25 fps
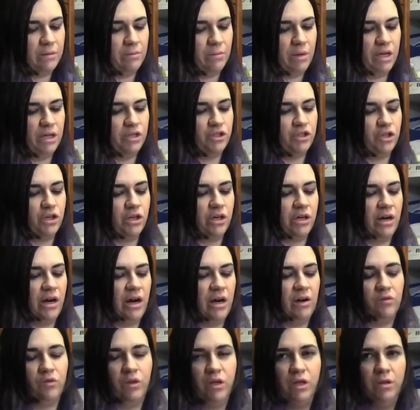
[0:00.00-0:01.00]
and make sure
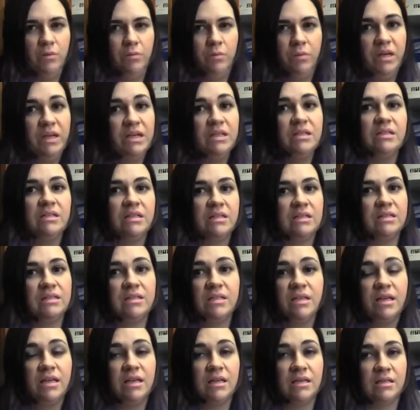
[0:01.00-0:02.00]
every piece
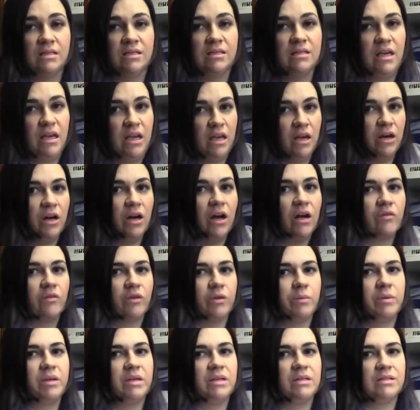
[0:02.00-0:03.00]
is here,
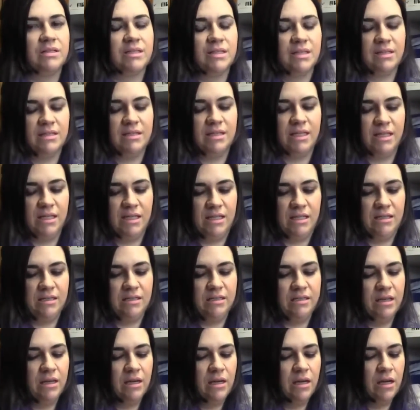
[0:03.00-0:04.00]
every piece is in
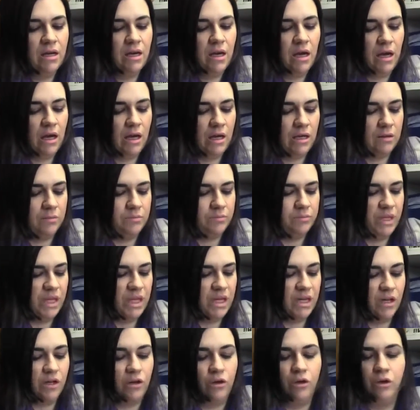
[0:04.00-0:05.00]
its
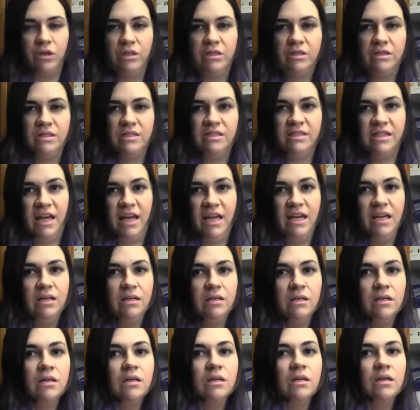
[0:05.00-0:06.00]
in a good
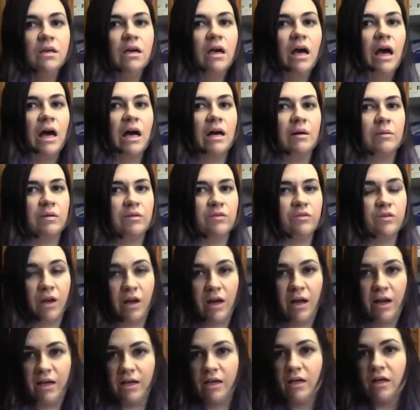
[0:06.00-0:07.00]
state. If
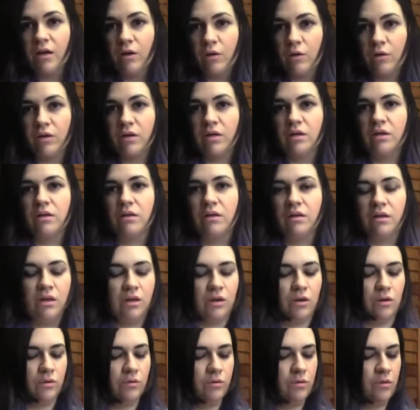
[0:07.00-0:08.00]
not, I can go in and,
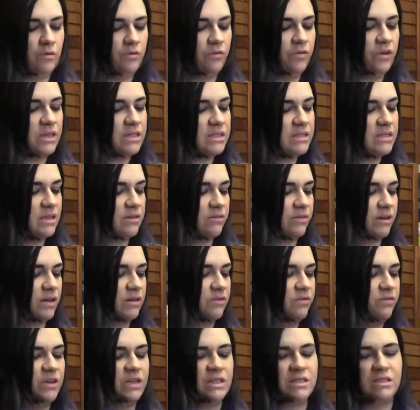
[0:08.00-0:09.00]
you know, see if I
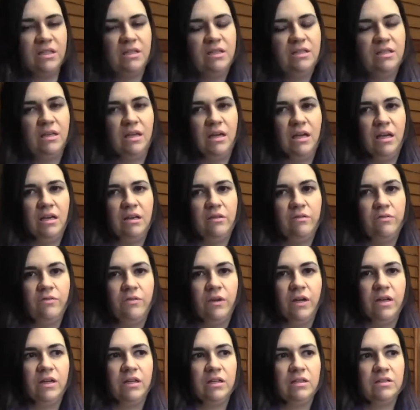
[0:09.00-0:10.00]
can fix it,
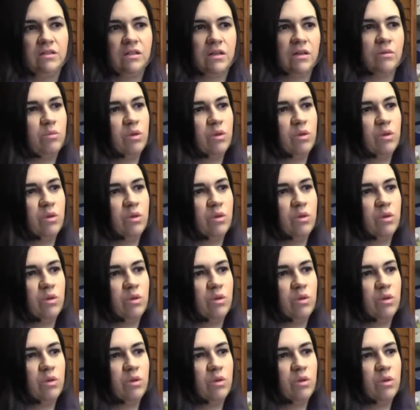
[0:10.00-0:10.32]
if I need to